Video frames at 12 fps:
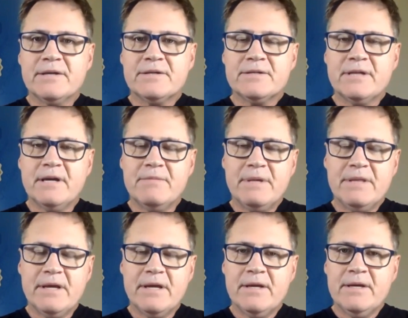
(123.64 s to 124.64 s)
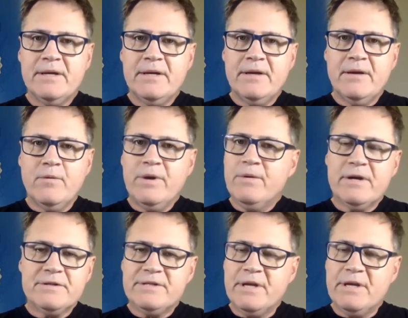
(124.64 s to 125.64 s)
next Monday. We're
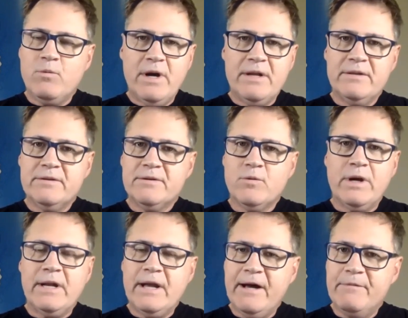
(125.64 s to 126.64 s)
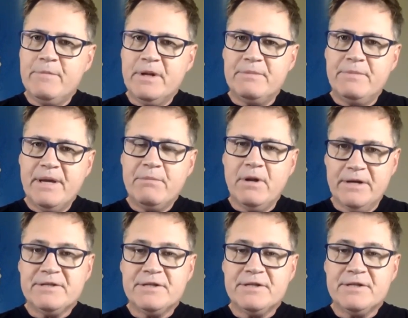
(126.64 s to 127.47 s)
going to see 1 to 1.5 million people,